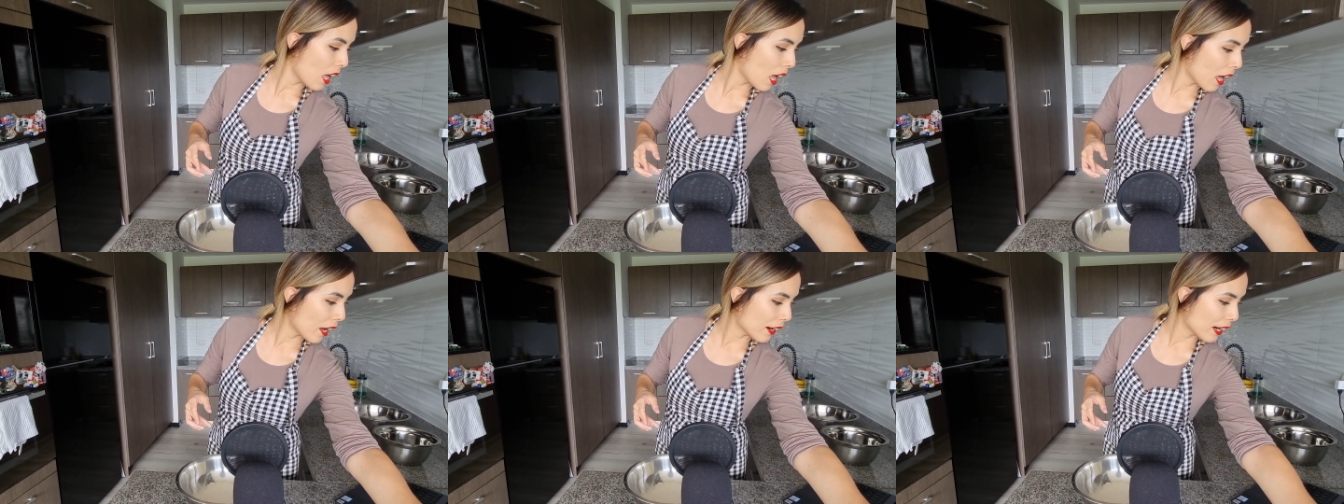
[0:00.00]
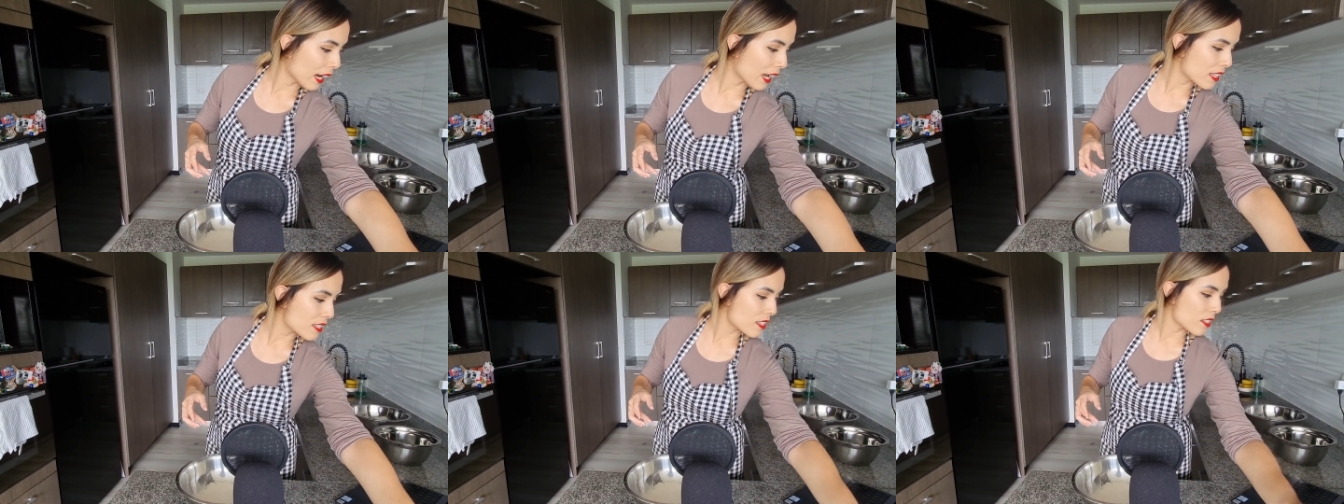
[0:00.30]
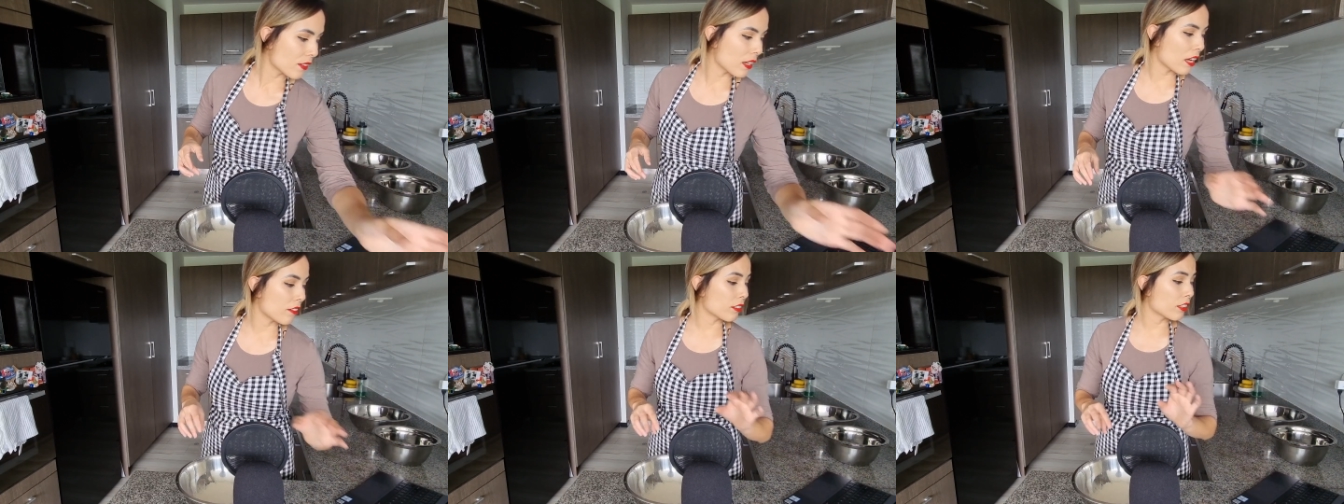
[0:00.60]
All right, so
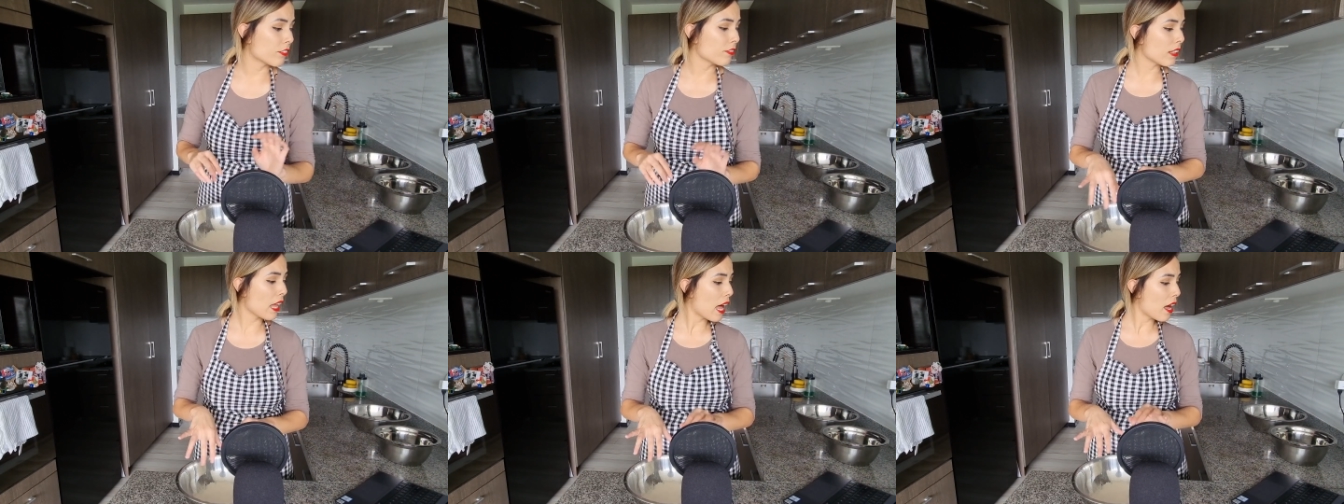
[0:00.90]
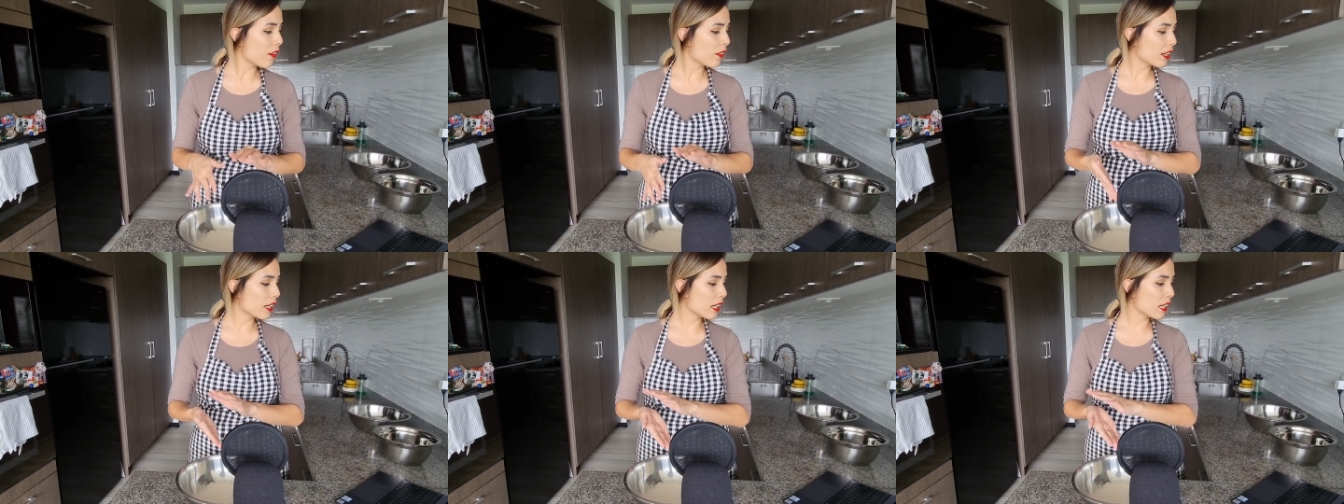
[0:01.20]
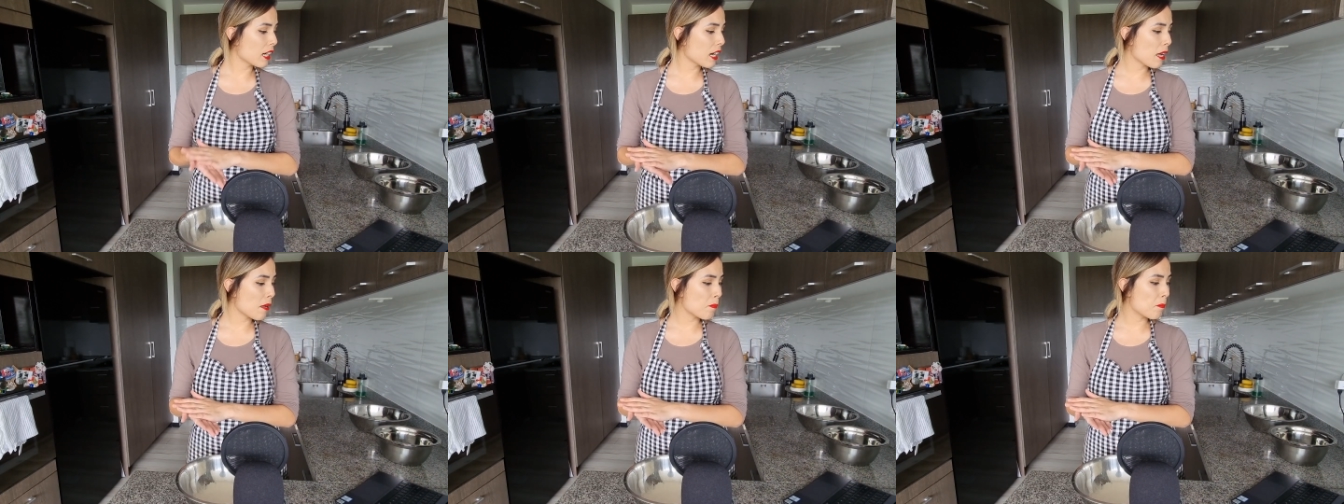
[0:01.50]
we have our
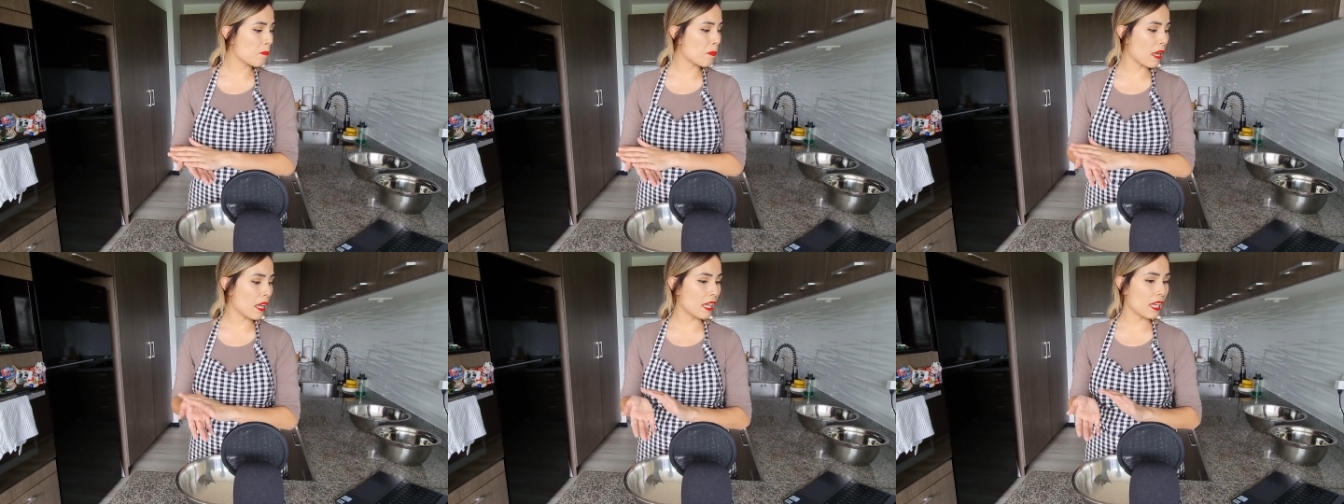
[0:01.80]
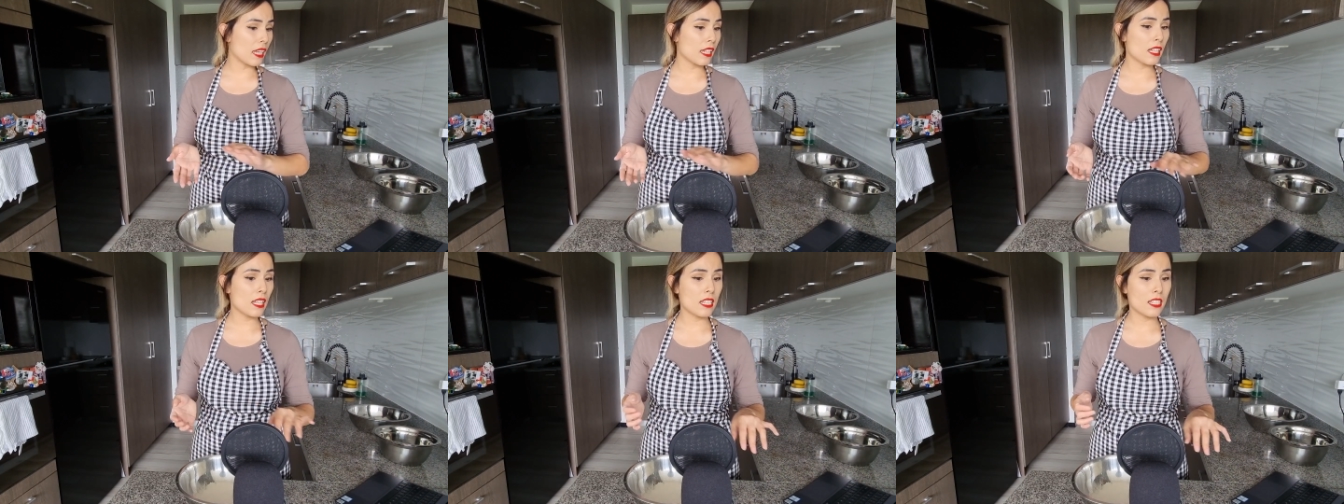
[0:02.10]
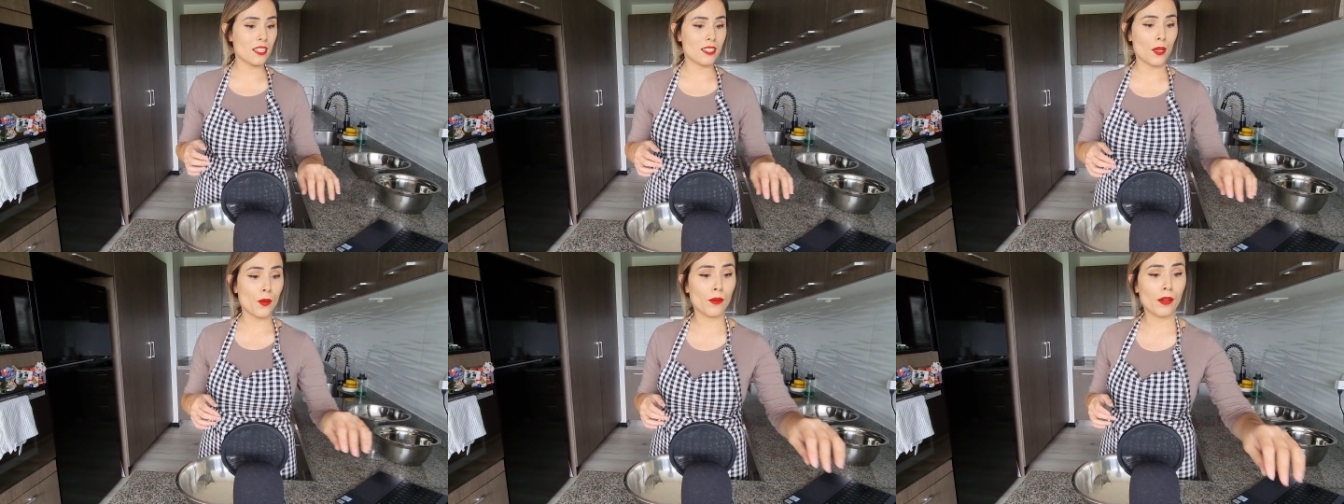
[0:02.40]
flour, baking
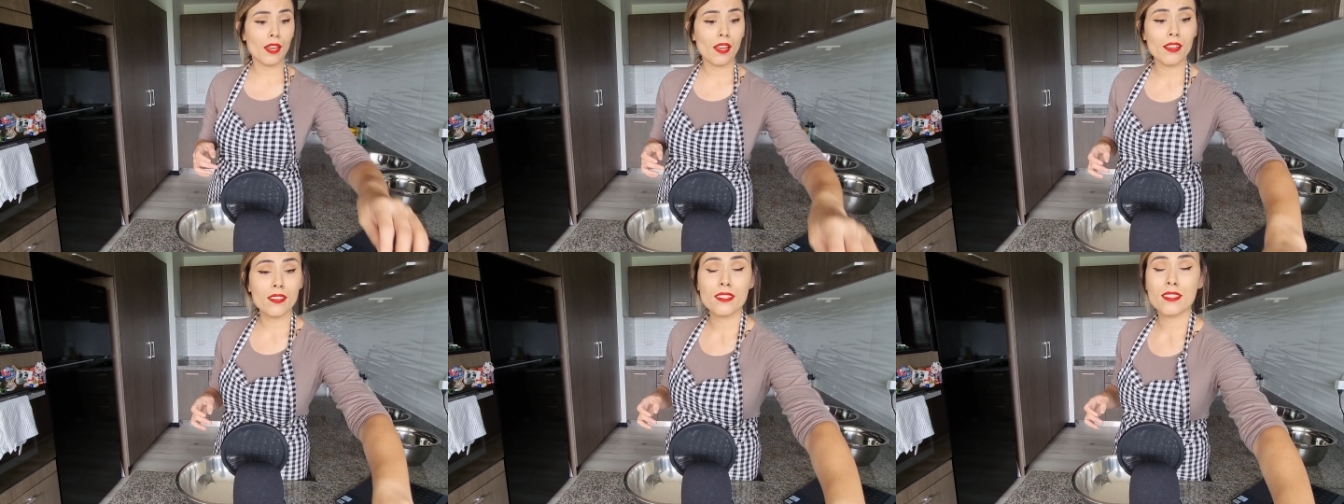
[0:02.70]
soda.